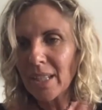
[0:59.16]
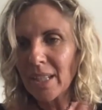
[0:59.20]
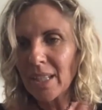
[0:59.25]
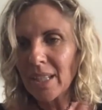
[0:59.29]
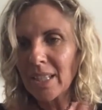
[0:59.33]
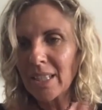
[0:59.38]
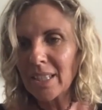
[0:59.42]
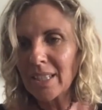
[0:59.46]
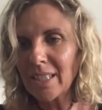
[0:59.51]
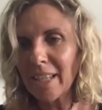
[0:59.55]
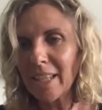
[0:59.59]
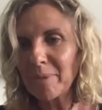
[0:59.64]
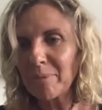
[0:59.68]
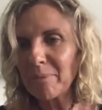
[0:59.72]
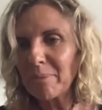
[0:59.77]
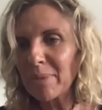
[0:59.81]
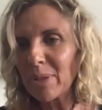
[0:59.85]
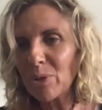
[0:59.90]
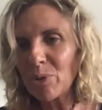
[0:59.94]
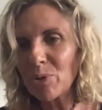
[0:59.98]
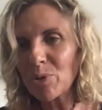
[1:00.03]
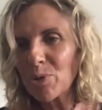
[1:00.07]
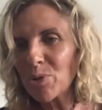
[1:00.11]
It can
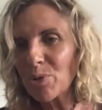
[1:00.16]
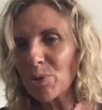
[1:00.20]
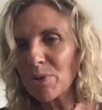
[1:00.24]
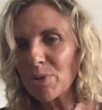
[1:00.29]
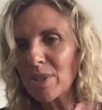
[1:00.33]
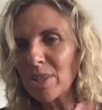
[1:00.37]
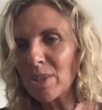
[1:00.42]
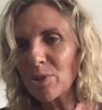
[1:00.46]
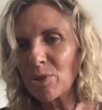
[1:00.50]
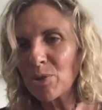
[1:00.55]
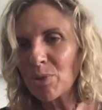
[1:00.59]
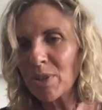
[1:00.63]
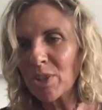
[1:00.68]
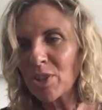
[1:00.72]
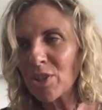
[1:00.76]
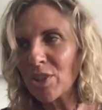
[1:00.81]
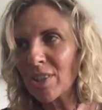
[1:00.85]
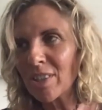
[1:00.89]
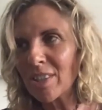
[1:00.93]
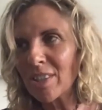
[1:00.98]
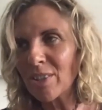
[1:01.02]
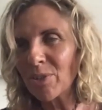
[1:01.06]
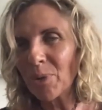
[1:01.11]
be also a
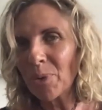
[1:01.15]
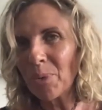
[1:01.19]
situation in the